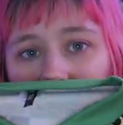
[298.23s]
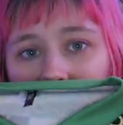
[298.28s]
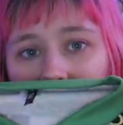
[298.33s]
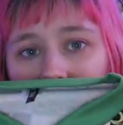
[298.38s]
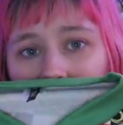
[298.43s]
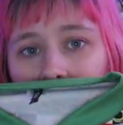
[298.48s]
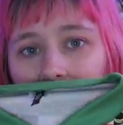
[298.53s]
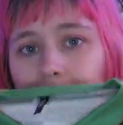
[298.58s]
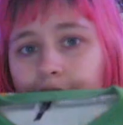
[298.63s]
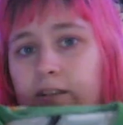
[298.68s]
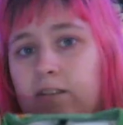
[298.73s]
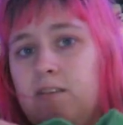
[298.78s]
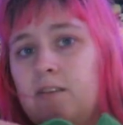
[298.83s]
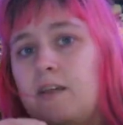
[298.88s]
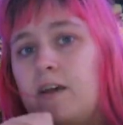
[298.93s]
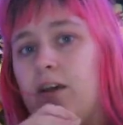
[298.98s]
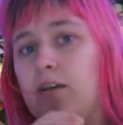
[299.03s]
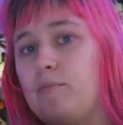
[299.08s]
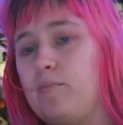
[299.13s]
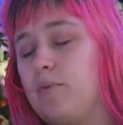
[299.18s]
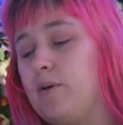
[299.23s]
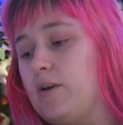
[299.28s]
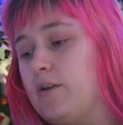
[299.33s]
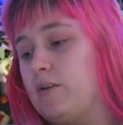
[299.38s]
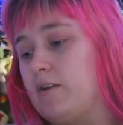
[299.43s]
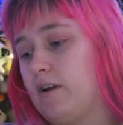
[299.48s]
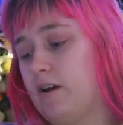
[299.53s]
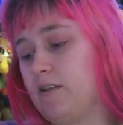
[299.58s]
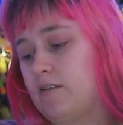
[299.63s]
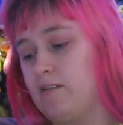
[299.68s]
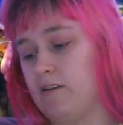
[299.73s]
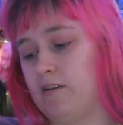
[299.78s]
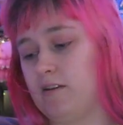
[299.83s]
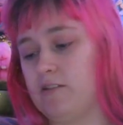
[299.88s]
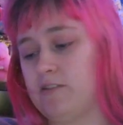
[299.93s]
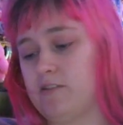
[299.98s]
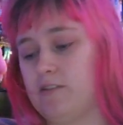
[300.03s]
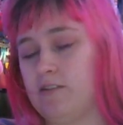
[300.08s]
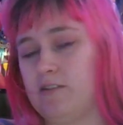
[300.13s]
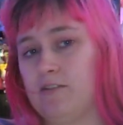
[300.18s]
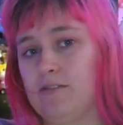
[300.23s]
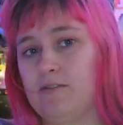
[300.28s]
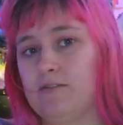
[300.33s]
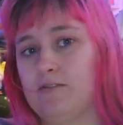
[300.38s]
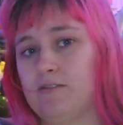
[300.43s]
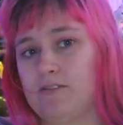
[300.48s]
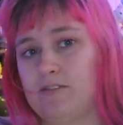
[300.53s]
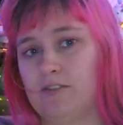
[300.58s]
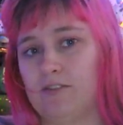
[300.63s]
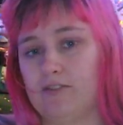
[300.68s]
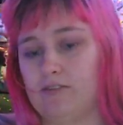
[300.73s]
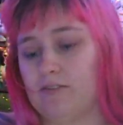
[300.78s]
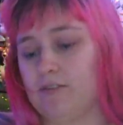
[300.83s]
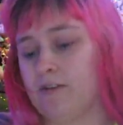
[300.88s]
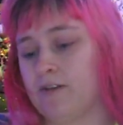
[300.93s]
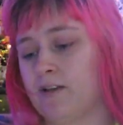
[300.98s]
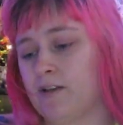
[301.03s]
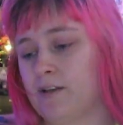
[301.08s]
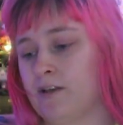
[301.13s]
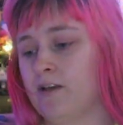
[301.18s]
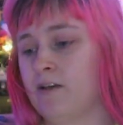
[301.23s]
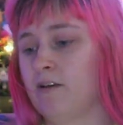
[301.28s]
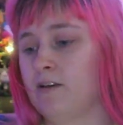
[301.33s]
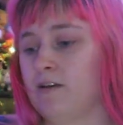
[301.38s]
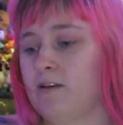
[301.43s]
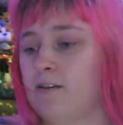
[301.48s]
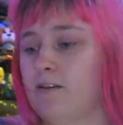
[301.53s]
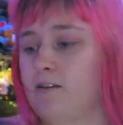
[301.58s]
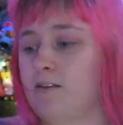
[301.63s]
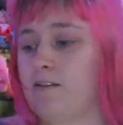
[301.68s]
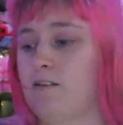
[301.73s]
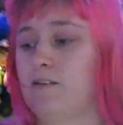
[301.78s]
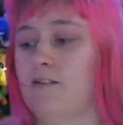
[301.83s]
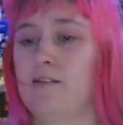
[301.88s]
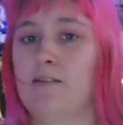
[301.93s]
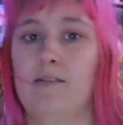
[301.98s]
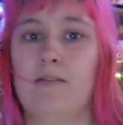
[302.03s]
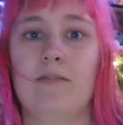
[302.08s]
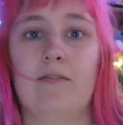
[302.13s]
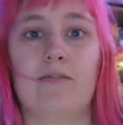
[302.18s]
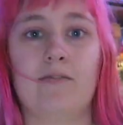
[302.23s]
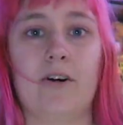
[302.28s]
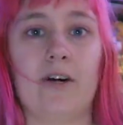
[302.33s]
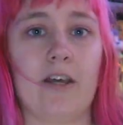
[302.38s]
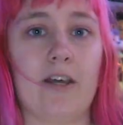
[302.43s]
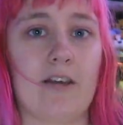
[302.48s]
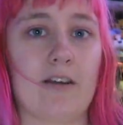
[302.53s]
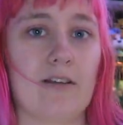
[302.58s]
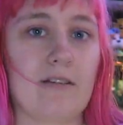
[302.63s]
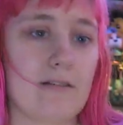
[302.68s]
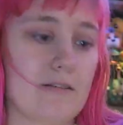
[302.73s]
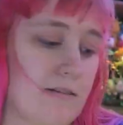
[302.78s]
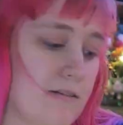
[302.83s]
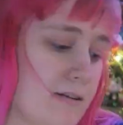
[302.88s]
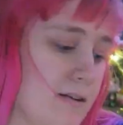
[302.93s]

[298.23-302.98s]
ugly, like, but I think it's cute, so fuck it.